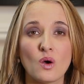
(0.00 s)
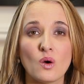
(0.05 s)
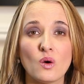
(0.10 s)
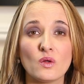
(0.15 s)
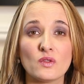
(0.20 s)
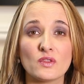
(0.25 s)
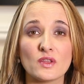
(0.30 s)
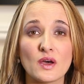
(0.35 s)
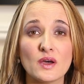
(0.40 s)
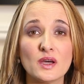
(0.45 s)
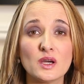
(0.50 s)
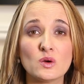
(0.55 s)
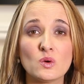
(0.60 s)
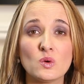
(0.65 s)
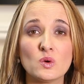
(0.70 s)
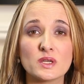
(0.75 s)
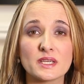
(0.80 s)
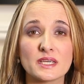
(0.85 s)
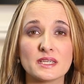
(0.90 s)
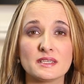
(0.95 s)
Although a
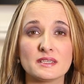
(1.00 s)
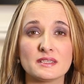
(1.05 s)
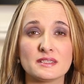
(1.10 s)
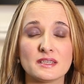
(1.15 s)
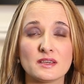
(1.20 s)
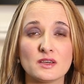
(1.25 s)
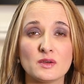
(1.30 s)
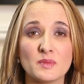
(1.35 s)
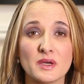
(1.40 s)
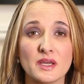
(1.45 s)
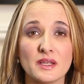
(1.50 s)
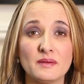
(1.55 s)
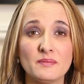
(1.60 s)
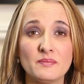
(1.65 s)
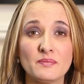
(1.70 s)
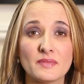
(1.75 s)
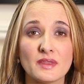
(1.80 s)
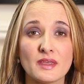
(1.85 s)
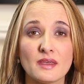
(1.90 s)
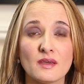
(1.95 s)
court can determine
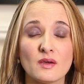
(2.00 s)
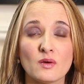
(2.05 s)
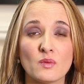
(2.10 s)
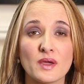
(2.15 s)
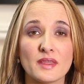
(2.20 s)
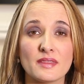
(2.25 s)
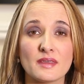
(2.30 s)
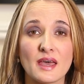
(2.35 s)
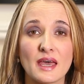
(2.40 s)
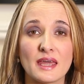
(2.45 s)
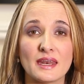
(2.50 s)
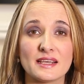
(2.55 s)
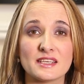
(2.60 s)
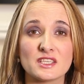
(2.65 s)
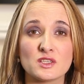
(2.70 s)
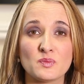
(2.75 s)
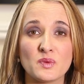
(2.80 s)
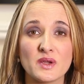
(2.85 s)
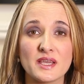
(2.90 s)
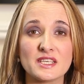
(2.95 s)
whether an
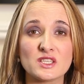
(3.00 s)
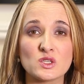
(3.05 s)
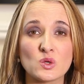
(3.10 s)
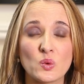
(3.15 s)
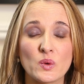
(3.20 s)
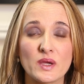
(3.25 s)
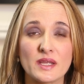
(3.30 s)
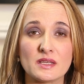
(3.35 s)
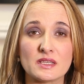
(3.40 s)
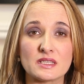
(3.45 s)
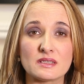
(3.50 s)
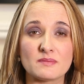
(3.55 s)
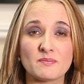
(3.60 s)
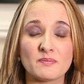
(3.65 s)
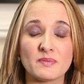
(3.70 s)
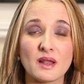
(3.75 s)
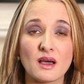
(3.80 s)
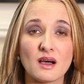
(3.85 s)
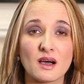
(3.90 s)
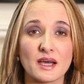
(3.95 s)
express or
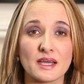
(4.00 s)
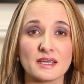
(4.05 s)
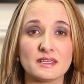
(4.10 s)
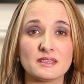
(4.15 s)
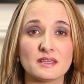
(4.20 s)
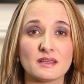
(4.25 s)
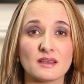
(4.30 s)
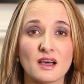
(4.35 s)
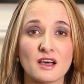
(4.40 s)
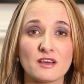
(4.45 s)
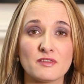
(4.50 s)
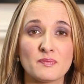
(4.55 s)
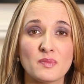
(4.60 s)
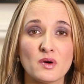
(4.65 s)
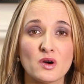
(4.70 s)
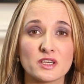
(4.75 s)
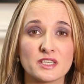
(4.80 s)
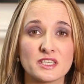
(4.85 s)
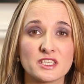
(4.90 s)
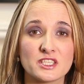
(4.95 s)
implied life
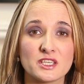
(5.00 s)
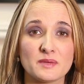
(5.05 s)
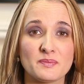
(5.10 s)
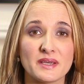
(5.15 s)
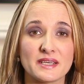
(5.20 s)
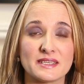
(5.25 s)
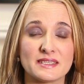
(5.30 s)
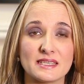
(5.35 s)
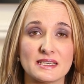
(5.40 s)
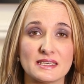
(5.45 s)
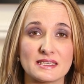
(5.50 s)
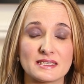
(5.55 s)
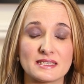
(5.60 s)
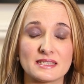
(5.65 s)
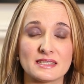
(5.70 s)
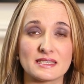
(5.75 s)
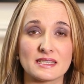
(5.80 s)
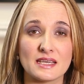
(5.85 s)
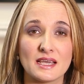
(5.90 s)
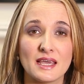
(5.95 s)
partnership
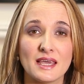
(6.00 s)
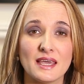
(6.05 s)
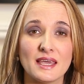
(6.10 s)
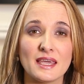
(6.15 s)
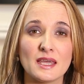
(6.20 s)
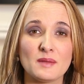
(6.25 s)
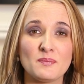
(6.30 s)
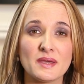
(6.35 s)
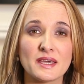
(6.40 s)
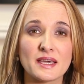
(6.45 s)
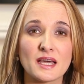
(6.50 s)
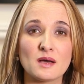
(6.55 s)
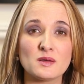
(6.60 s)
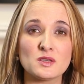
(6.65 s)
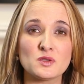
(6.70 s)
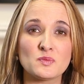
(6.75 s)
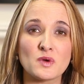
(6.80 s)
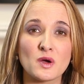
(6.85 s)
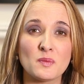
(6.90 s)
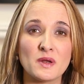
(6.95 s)
exists, it
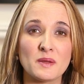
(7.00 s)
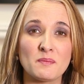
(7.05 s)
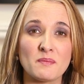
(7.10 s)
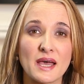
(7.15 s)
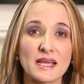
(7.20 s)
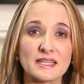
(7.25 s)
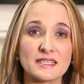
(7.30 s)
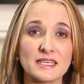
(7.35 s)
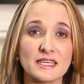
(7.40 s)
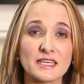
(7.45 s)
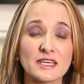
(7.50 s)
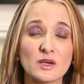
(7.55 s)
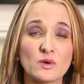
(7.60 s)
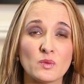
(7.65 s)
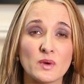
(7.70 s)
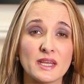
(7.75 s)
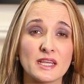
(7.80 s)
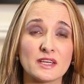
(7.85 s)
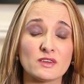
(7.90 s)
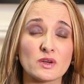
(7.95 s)
becomes problematic
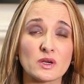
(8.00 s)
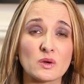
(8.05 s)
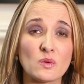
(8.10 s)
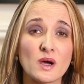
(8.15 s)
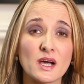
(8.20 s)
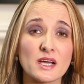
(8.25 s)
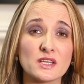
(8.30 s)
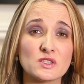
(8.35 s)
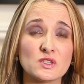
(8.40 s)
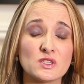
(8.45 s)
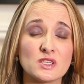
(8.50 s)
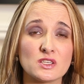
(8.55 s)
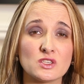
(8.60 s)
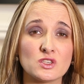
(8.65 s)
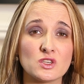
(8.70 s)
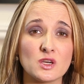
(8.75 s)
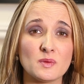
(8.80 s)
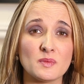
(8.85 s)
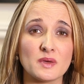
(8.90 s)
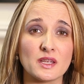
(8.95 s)
when it requires to
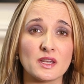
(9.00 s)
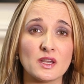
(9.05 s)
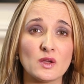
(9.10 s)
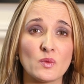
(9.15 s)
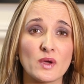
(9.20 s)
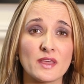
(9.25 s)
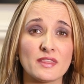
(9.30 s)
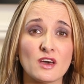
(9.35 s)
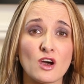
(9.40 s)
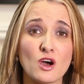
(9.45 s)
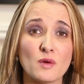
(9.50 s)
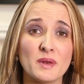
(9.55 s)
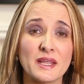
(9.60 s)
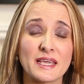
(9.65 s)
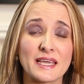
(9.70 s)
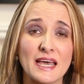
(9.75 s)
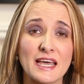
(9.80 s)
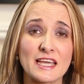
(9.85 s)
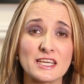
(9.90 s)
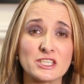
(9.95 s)
determine whether
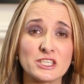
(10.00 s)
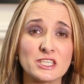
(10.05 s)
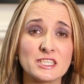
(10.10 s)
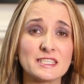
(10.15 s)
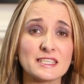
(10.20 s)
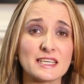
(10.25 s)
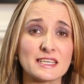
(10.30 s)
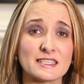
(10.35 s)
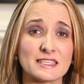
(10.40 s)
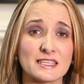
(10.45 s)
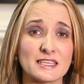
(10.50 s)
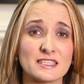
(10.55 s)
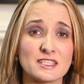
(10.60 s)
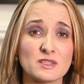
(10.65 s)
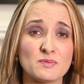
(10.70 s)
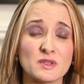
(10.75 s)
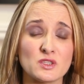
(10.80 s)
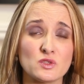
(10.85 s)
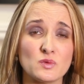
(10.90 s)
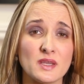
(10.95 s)
obligations
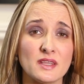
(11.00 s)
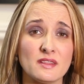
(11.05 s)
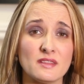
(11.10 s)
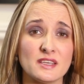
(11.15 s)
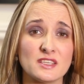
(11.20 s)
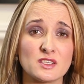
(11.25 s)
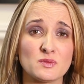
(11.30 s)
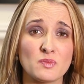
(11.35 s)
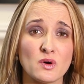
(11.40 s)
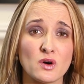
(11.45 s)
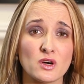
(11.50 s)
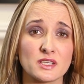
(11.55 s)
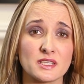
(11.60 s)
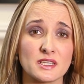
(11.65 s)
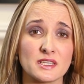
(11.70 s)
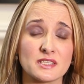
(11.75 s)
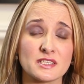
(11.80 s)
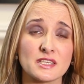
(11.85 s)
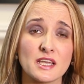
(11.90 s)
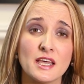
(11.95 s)
exist between these
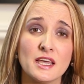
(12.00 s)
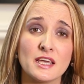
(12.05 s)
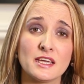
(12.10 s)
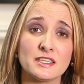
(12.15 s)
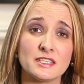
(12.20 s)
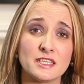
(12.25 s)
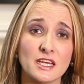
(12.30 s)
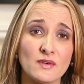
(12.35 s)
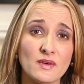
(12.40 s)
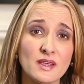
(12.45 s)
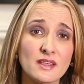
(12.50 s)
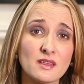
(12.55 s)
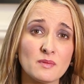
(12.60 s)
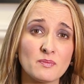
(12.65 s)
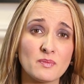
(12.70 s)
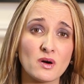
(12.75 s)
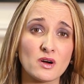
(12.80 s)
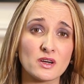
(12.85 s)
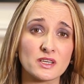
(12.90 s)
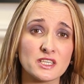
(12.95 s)
partners during the
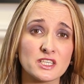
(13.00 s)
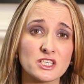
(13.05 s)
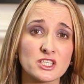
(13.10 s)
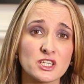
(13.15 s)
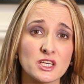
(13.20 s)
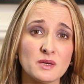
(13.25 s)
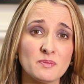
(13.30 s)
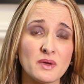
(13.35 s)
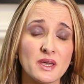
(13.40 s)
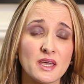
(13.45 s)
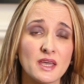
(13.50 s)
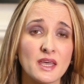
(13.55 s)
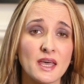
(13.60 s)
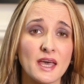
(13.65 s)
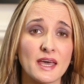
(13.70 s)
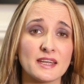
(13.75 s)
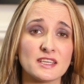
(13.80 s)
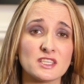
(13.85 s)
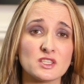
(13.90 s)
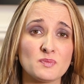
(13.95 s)
partnership
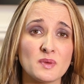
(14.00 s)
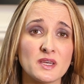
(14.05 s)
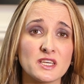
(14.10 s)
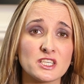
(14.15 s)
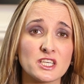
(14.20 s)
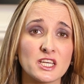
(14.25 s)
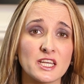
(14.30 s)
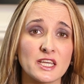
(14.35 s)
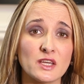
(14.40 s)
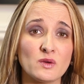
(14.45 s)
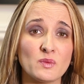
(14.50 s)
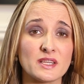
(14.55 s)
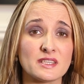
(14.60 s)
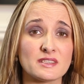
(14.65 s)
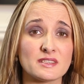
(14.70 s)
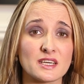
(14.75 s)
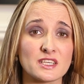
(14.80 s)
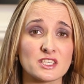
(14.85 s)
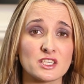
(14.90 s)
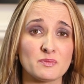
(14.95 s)
and especially when
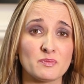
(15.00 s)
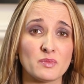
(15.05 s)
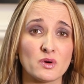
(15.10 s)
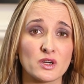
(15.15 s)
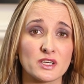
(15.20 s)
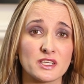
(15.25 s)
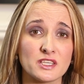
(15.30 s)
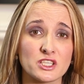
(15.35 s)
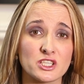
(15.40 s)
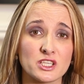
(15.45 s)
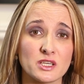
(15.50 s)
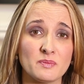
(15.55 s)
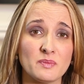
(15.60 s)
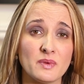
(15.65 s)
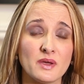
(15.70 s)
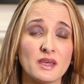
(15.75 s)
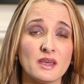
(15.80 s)
such a partnership